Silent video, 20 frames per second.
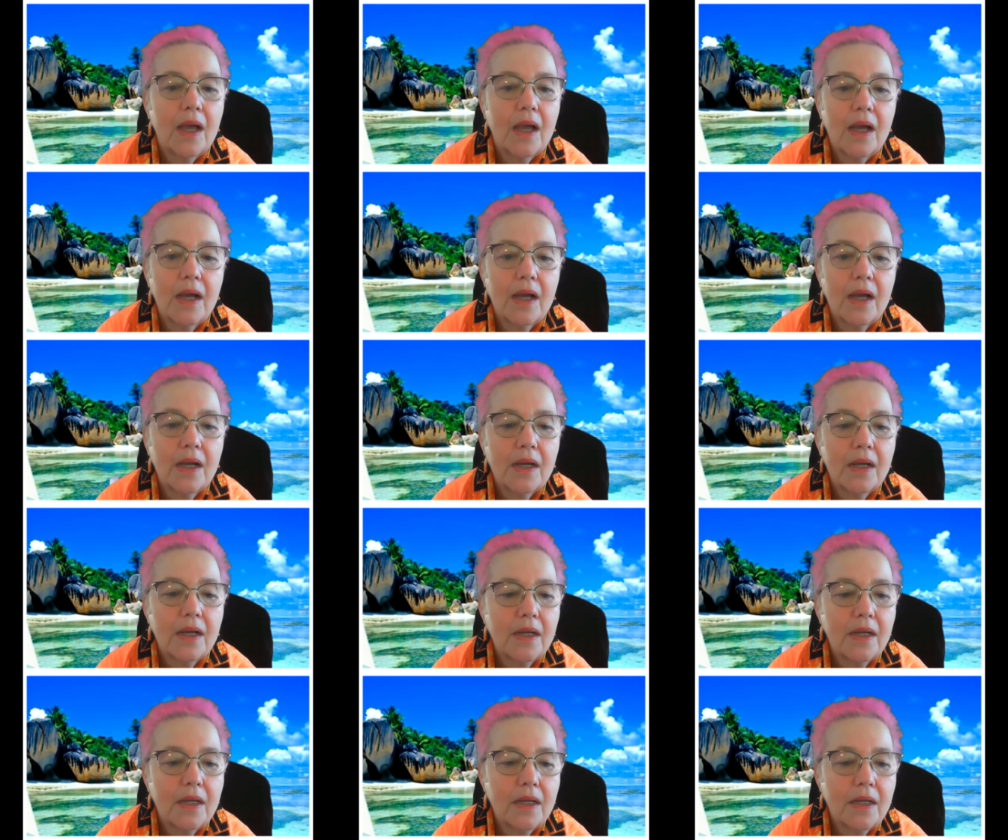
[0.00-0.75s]

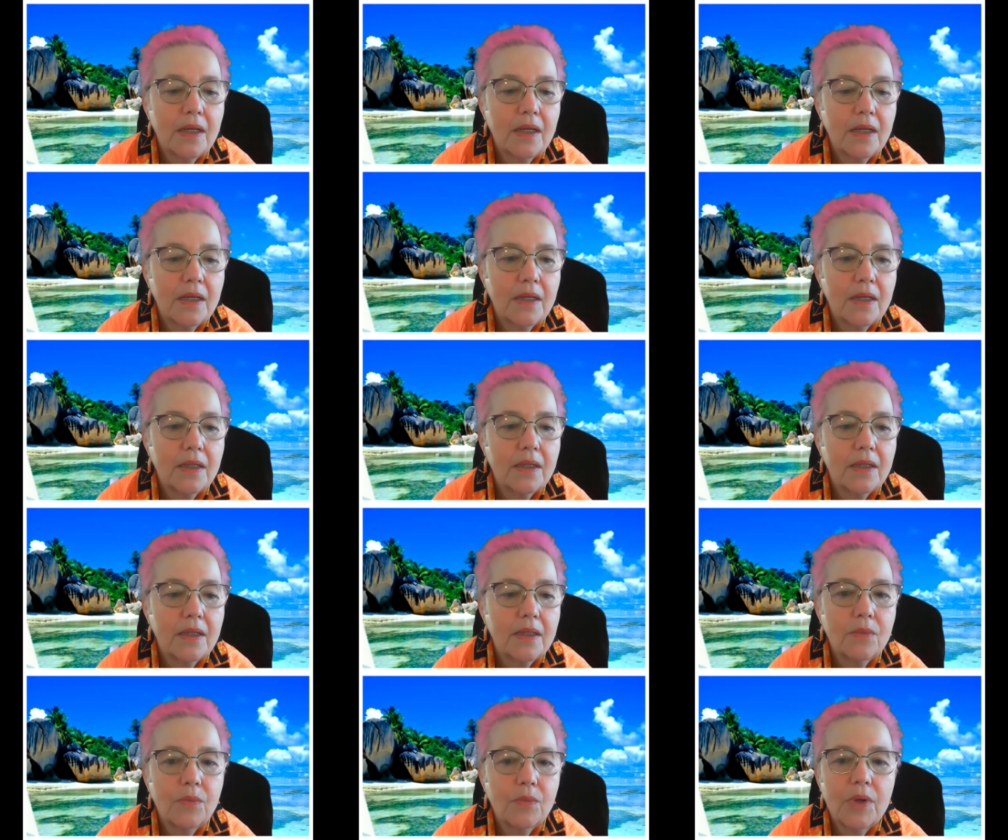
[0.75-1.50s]

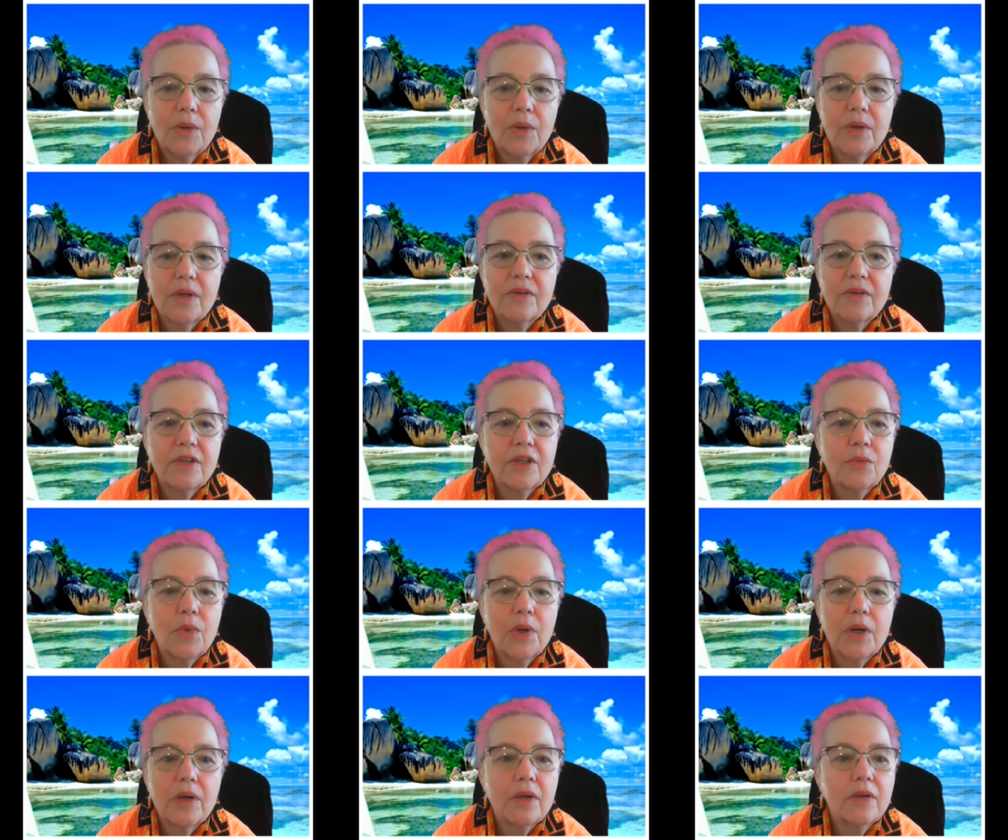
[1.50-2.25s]
Ah, uh, where is it?
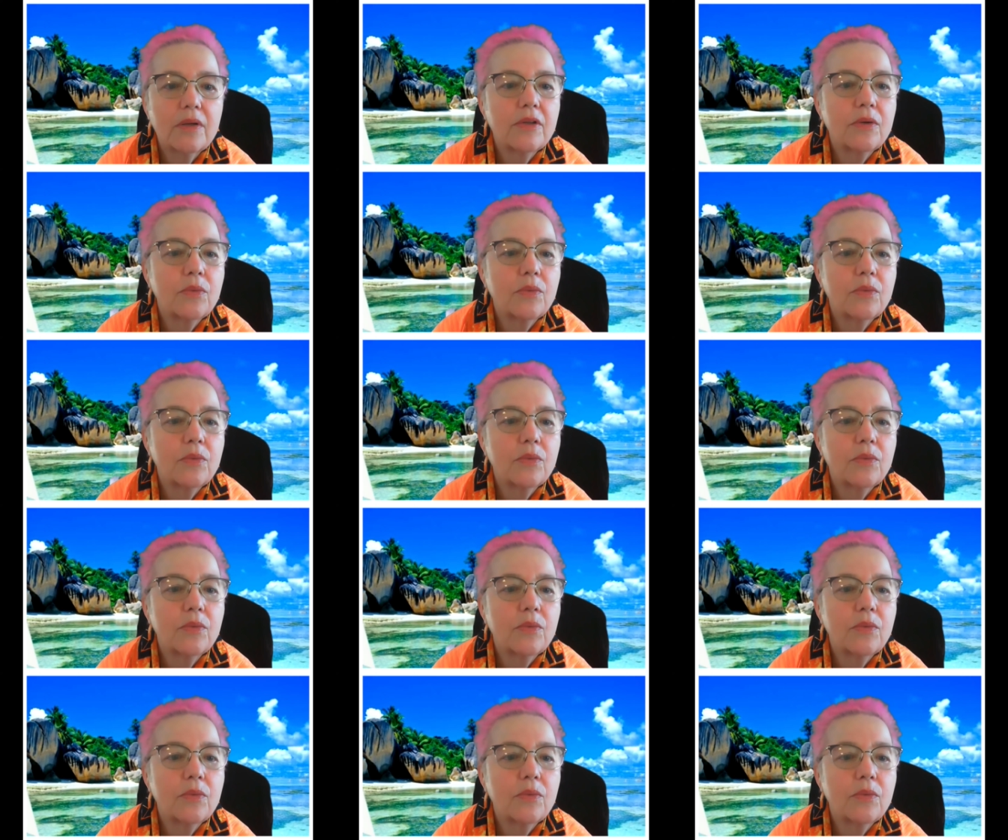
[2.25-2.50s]
Where is it?